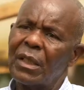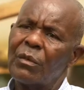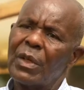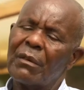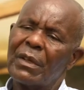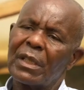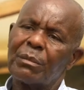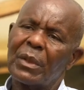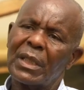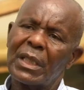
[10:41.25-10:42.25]
We have
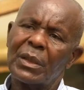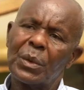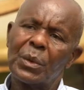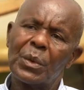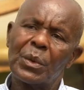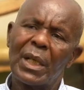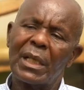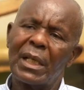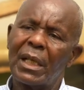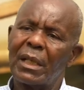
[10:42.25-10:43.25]
exported to
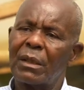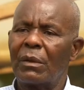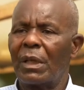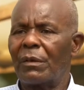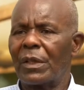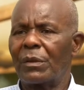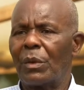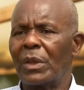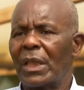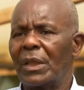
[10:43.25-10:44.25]
Uganda, we have
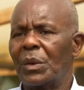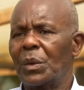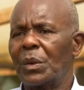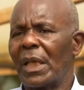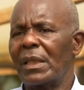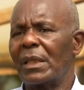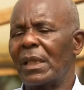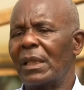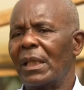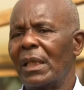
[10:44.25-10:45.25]
exported to
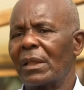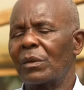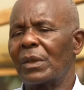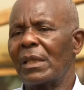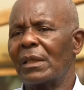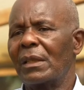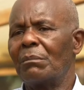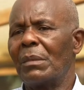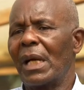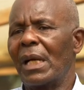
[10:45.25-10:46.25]
Tanzania, to
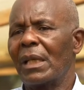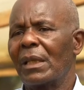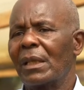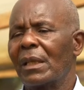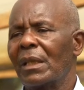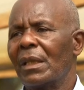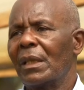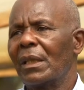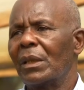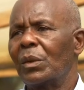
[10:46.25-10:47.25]
Zanzibar,
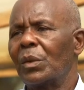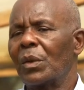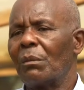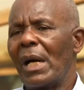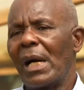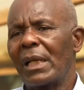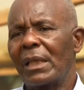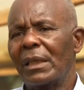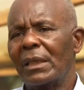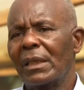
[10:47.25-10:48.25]
to
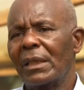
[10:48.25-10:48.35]
Somalia,